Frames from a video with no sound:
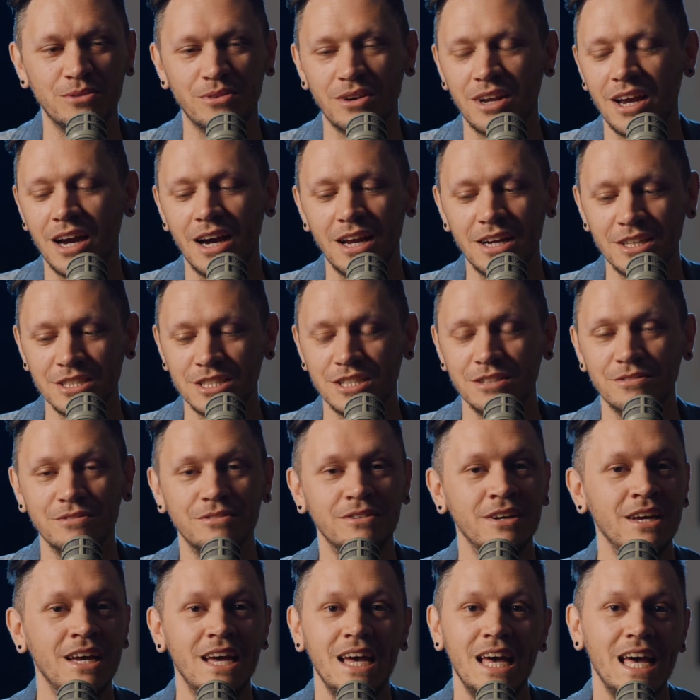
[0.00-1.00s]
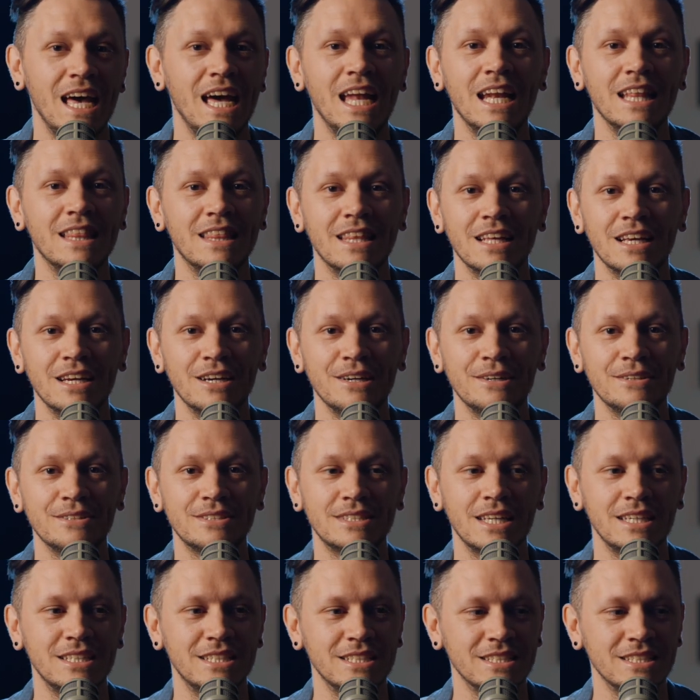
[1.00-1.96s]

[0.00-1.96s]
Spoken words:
regardless of anything else.